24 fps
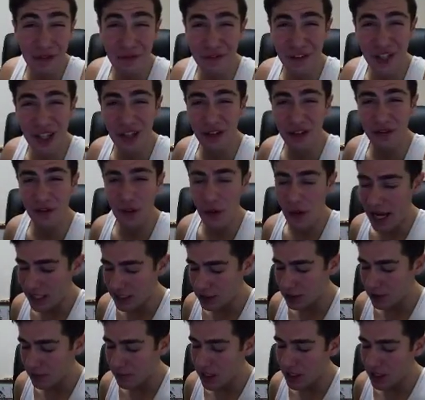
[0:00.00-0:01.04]
feel, if you
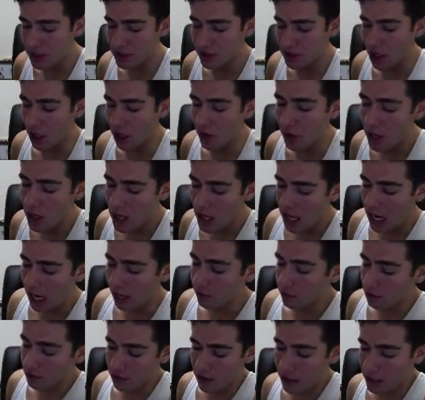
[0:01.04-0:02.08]
ask me, so I
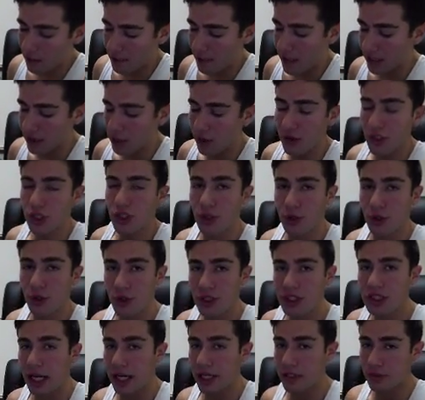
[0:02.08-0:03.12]
would recommend going true to
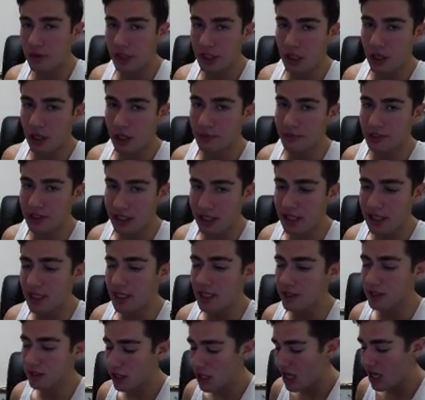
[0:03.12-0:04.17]
size when it comes to
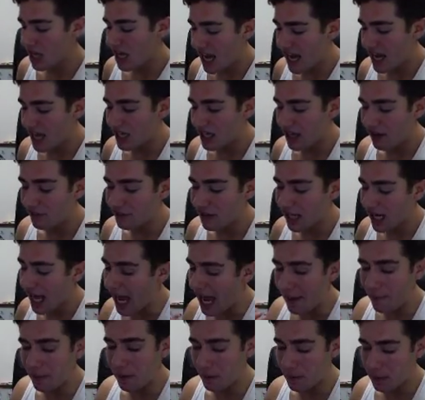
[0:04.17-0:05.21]
these. And if they
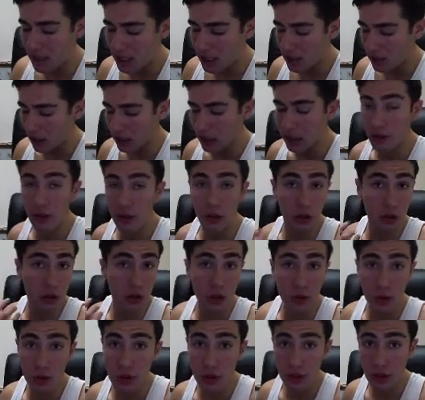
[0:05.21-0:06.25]
happen to be a little
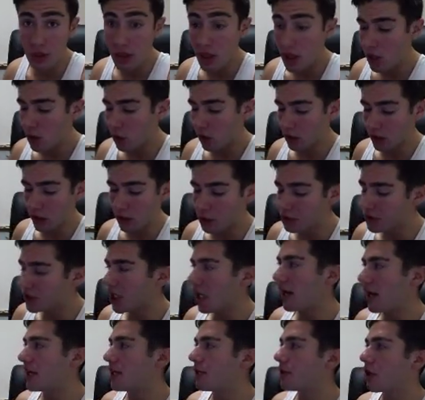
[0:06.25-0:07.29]
loose or a little
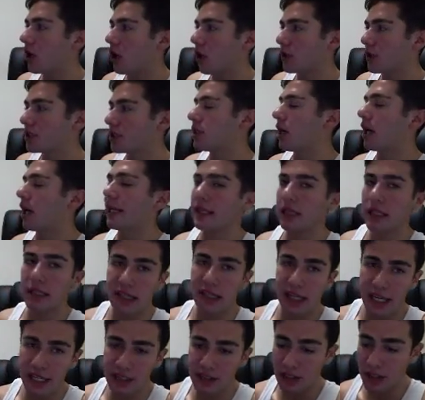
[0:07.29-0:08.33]
tight, you could always tighten the
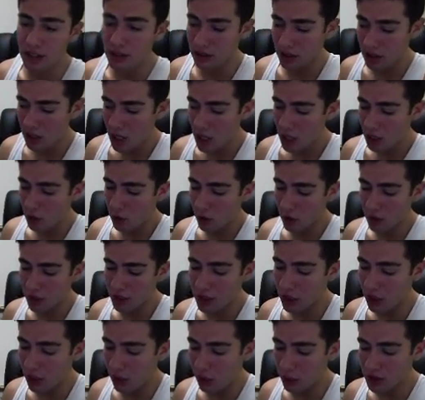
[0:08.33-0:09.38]
laces, or you
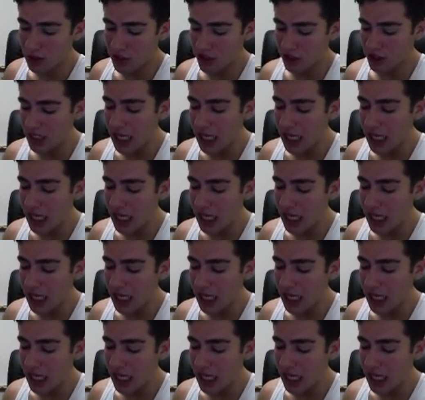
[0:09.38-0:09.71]
could always just